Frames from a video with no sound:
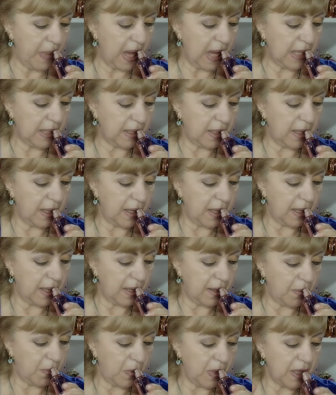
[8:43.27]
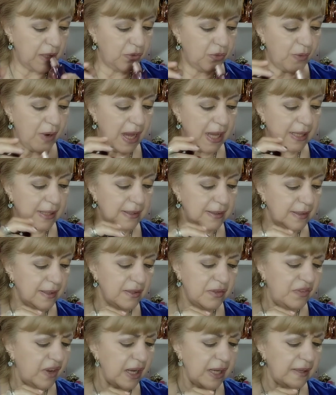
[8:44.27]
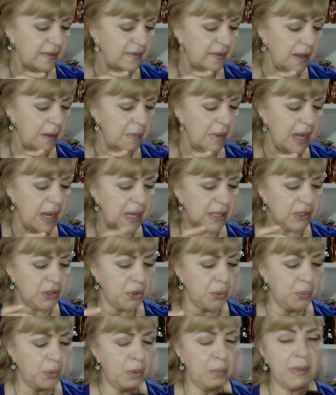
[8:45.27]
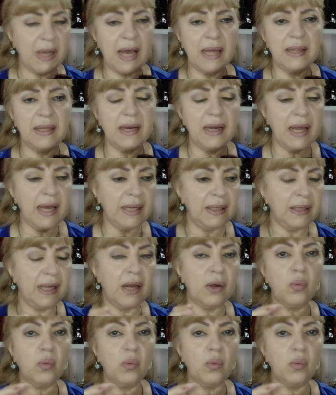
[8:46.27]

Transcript: but uh, when it dries, it's very similar to Boom Candyland,